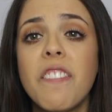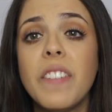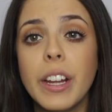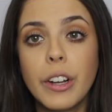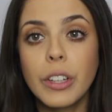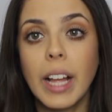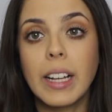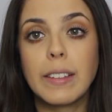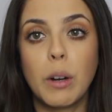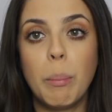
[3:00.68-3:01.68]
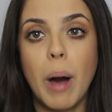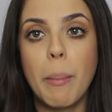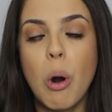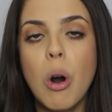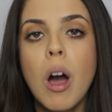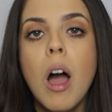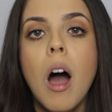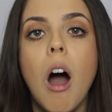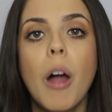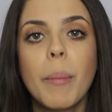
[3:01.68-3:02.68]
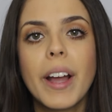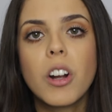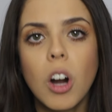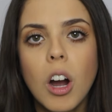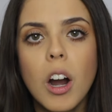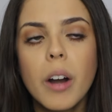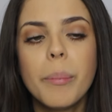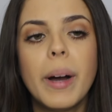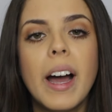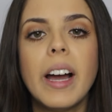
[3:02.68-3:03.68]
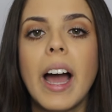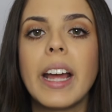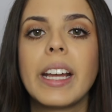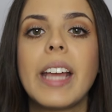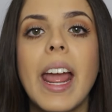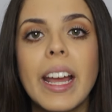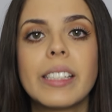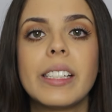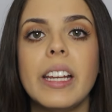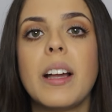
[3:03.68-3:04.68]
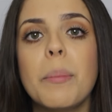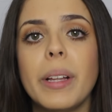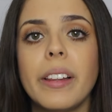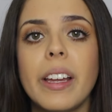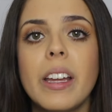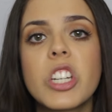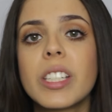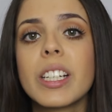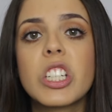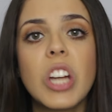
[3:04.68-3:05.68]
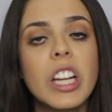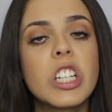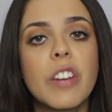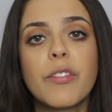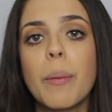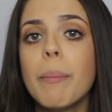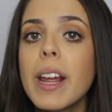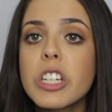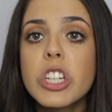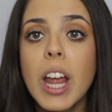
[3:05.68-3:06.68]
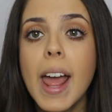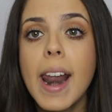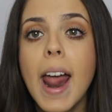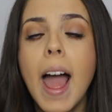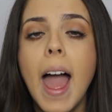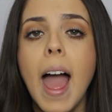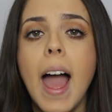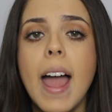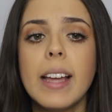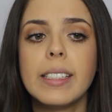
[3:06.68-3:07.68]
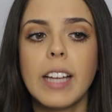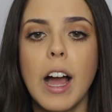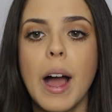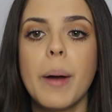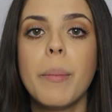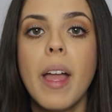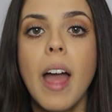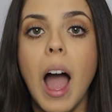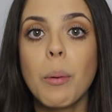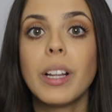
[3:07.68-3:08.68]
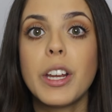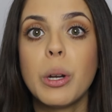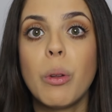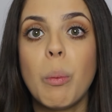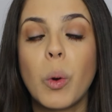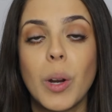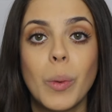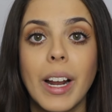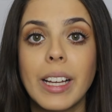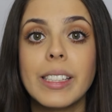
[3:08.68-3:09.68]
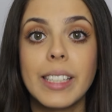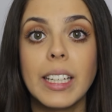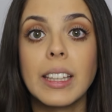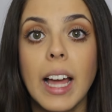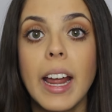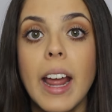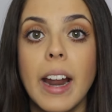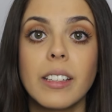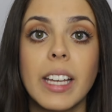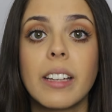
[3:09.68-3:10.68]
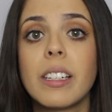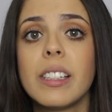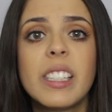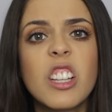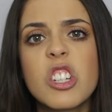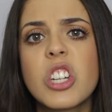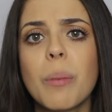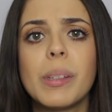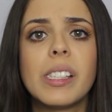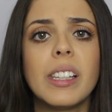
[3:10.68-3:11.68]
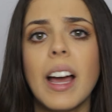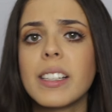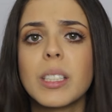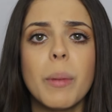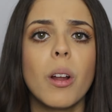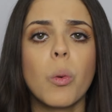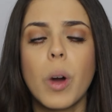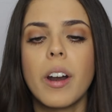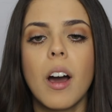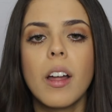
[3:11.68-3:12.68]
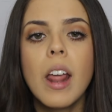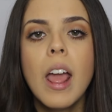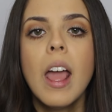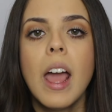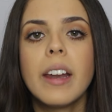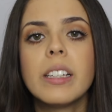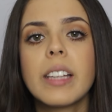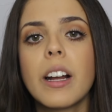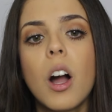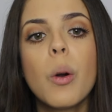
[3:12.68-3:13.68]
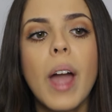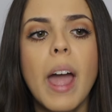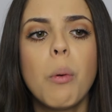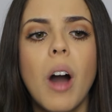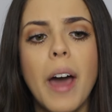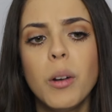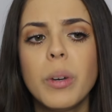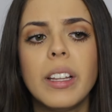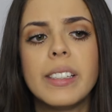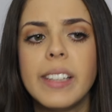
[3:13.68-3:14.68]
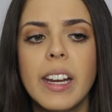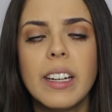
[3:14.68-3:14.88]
feel like a little bubble on my car, but I can't see it completely. Let's just exchange information and um, I will let you know in the morning when I can see in light and I'll take it to the dealership and see the estimate or whatnot. And he's like, okay, well, I don't really see